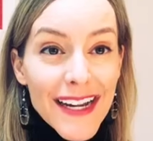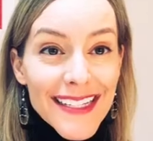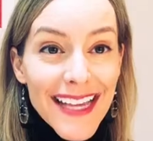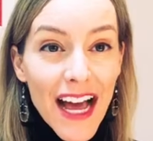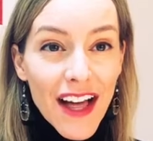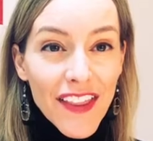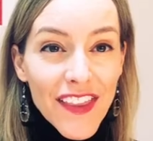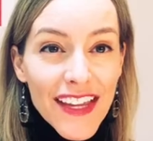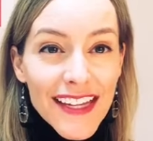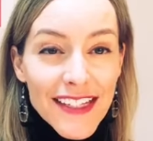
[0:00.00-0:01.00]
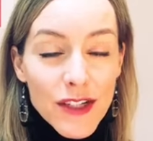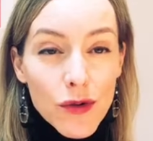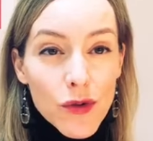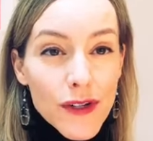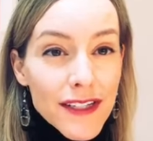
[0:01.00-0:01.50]
it's healthy, it's
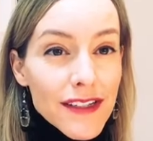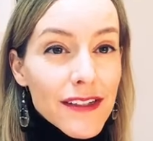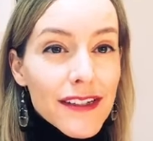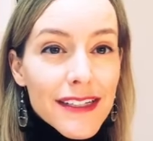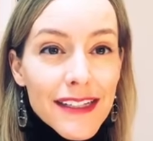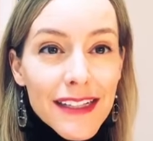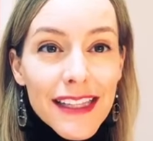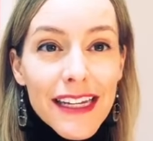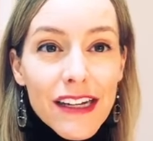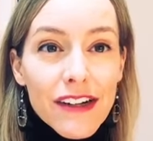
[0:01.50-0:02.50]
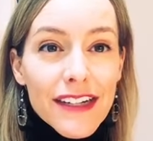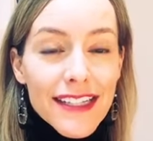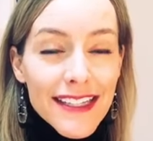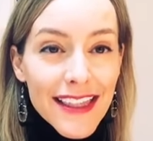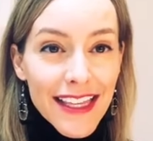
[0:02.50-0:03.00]
crystal, it's clear,
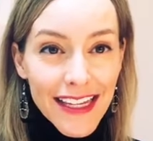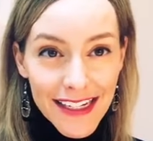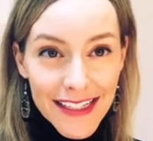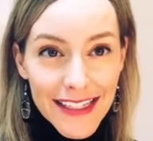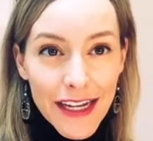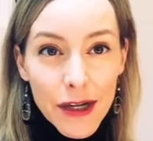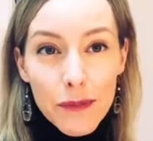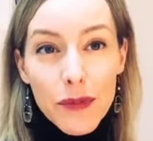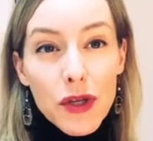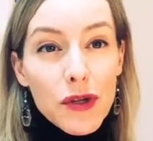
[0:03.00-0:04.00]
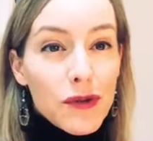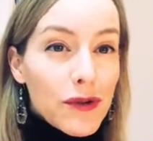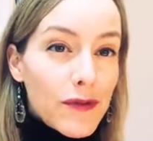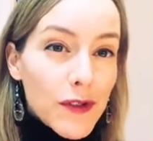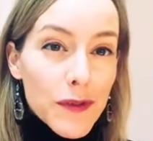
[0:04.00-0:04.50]
it's thin, it's like a
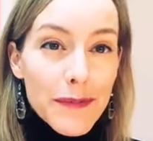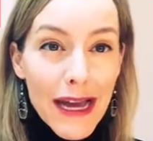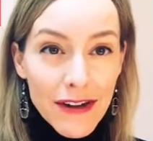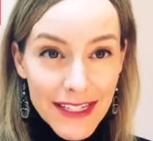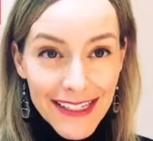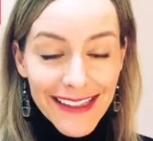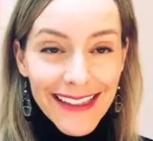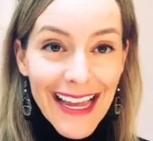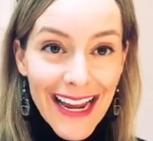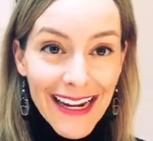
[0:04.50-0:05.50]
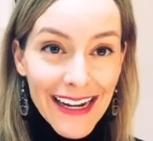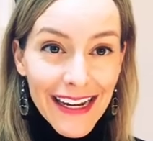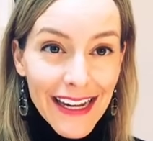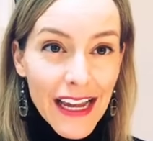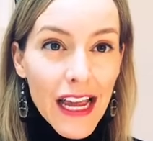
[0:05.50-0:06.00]
beautiful mountain lake.
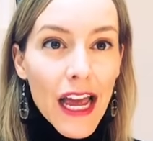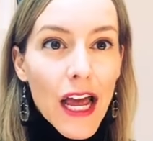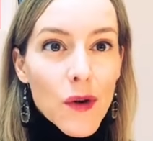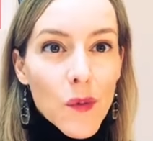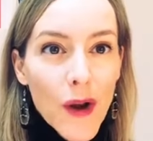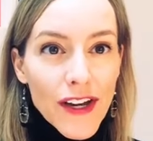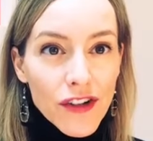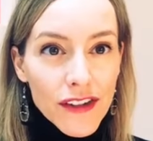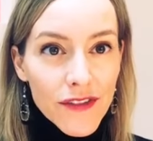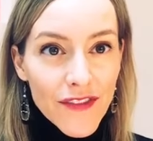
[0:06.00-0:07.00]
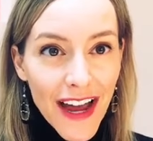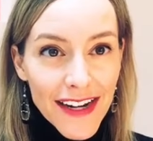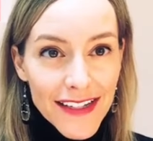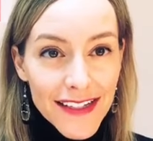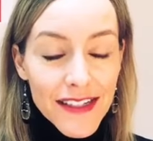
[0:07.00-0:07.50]
And when your
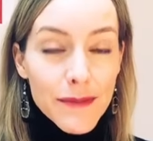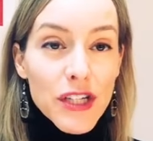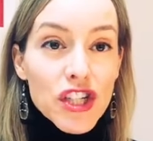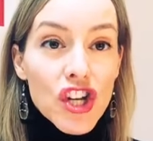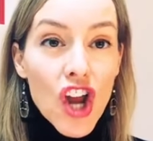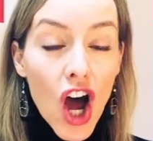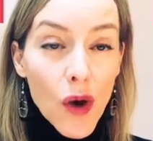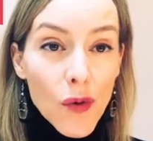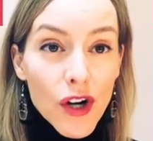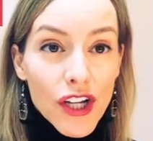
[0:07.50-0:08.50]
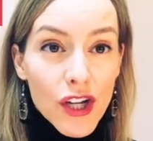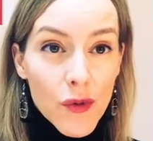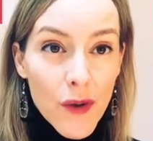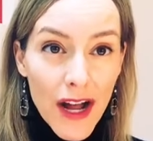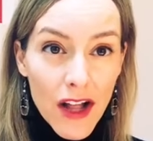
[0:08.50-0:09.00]
lymphatic system is not
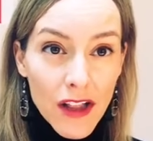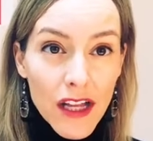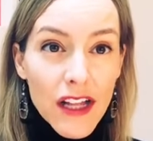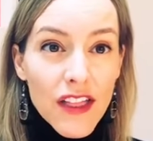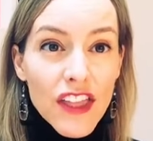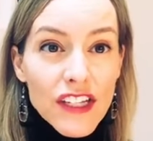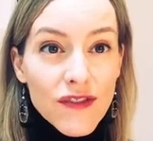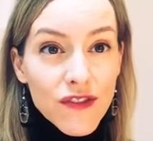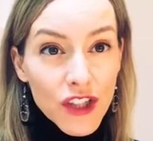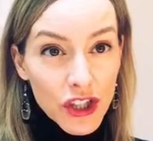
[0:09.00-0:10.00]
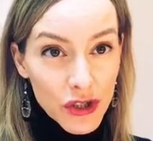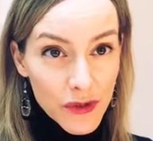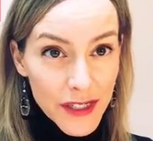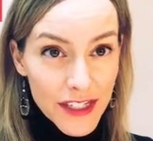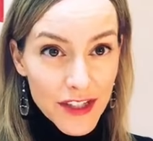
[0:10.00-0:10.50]
working well, this
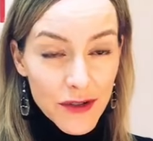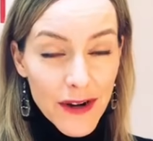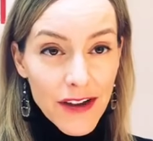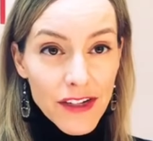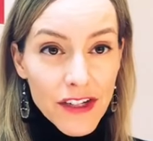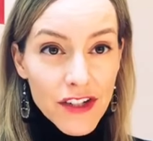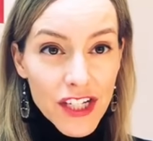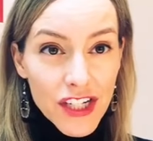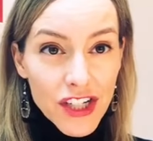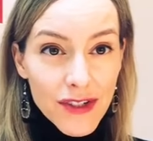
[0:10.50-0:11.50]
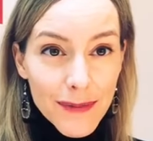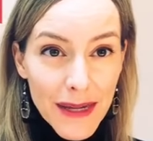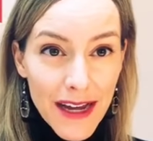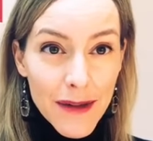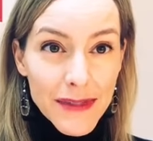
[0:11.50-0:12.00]
fluid surrounding your tissues
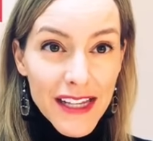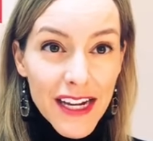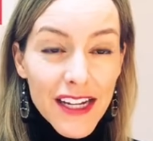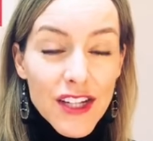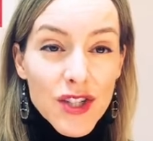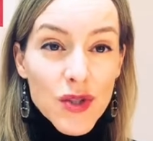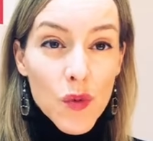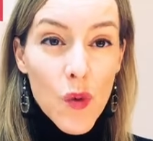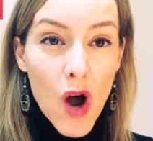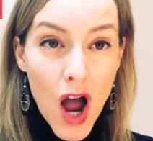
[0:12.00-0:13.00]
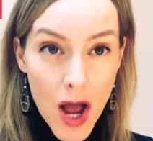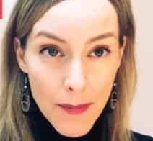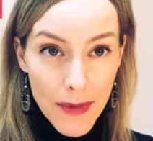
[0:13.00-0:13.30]
becomes like a swamp.